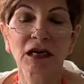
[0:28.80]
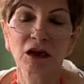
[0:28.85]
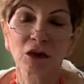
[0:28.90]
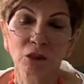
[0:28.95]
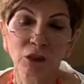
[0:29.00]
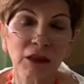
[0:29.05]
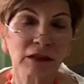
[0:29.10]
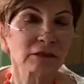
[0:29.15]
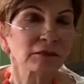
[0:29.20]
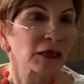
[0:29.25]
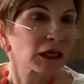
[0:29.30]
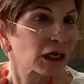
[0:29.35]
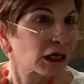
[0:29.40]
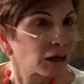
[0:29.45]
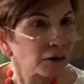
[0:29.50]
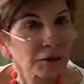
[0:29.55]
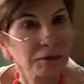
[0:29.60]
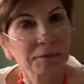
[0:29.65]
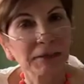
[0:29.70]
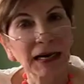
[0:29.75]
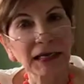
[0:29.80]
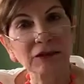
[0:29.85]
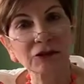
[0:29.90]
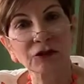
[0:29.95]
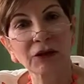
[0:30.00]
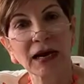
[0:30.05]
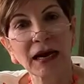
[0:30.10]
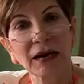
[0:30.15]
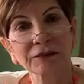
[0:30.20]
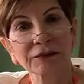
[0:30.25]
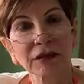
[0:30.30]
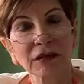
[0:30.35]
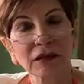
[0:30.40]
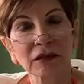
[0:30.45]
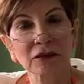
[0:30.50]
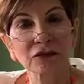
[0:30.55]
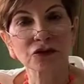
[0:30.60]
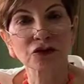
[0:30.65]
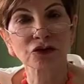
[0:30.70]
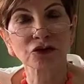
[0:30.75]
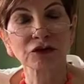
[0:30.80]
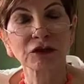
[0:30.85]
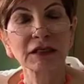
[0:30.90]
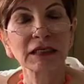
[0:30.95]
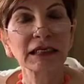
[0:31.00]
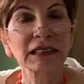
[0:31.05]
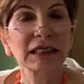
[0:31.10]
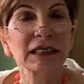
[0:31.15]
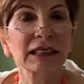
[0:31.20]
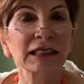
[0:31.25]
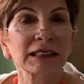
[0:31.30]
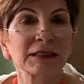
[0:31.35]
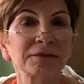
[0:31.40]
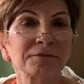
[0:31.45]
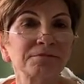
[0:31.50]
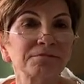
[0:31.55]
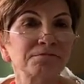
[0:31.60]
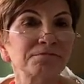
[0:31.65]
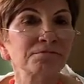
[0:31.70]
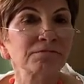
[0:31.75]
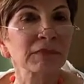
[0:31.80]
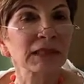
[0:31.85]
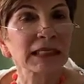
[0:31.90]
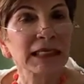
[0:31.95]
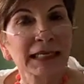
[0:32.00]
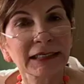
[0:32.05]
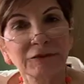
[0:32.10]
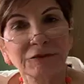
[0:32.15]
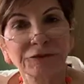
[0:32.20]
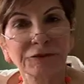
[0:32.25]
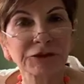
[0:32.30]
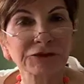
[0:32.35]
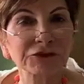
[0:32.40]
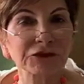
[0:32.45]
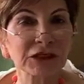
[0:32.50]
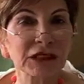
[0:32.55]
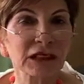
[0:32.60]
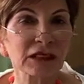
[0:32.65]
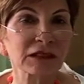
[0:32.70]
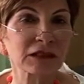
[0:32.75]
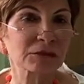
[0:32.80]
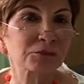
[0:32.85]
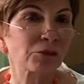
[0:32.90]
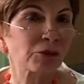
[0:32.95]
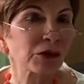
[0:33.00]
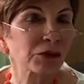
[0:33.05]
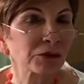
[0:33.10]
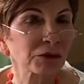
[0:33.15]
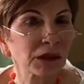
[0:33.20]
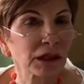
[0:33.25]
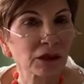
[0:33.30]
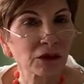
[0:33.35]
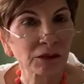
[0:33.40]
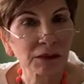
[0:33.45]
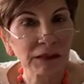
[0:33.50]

Well, going back to agriculture, late 50s, Puerto Rico